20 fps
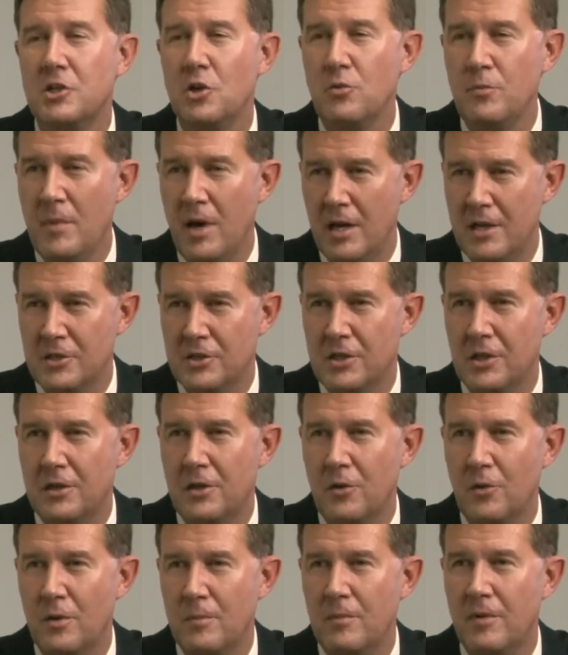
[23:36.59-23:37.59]
2 months to
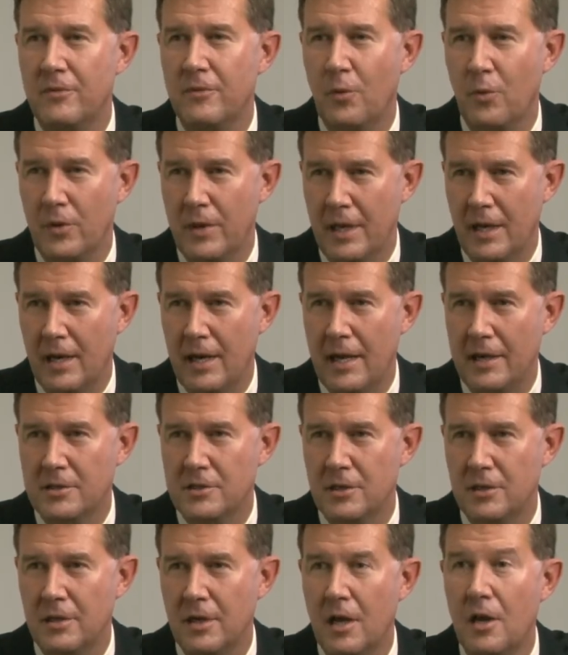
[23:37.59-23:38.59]
do it before the
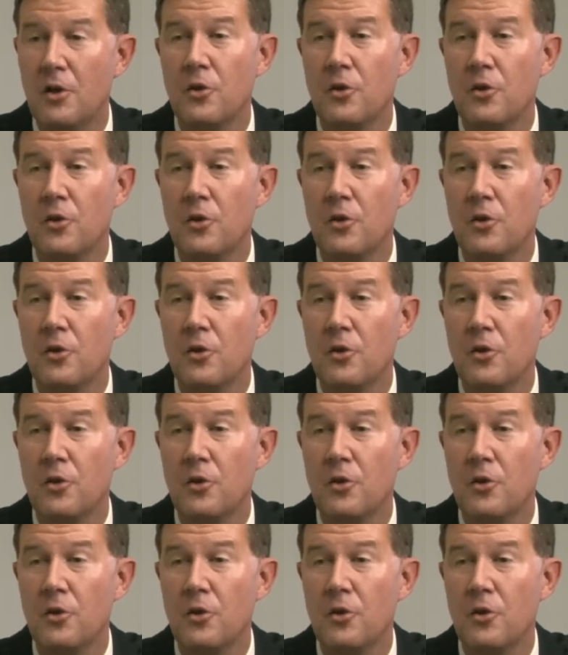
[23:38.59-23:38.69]
election